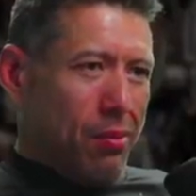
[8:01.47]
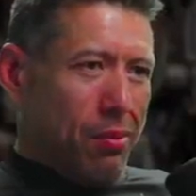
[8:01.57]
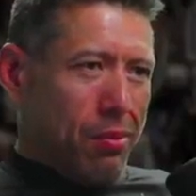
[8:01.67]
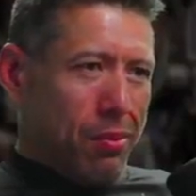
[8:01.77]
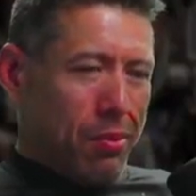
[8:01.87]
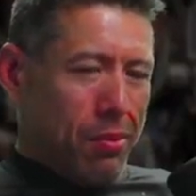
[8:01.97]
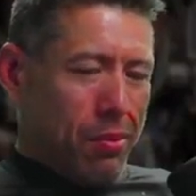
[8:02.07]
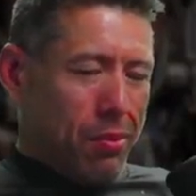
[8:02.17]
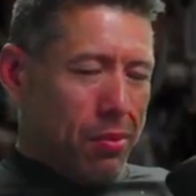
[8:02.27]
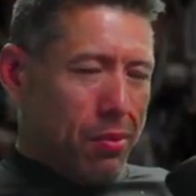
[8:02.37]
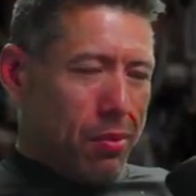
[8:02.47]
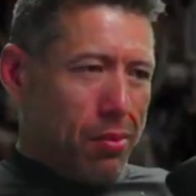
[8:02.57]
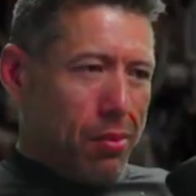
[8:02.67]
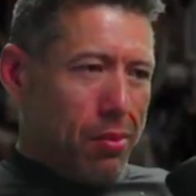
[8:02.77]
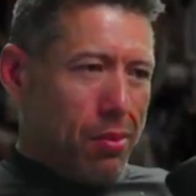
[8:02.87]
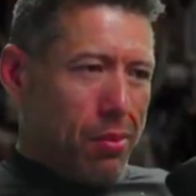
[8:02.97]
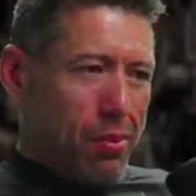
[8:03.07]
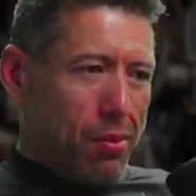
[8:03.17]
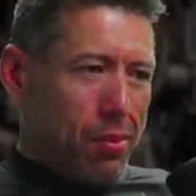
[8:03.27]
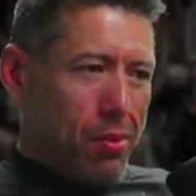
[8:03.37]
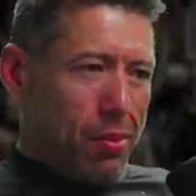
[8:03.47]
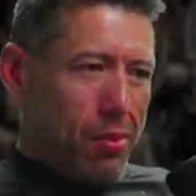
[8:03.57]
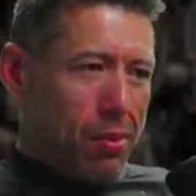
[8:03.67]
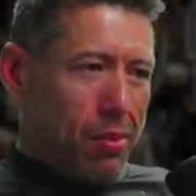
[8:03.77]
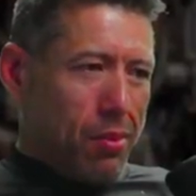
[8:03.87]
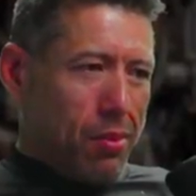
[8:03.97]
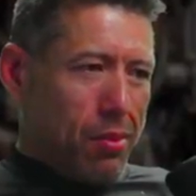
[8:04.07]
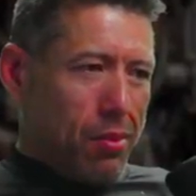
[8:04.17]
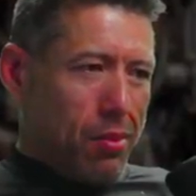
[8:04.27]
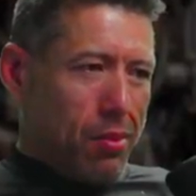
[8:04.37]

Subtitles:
Nothing is said.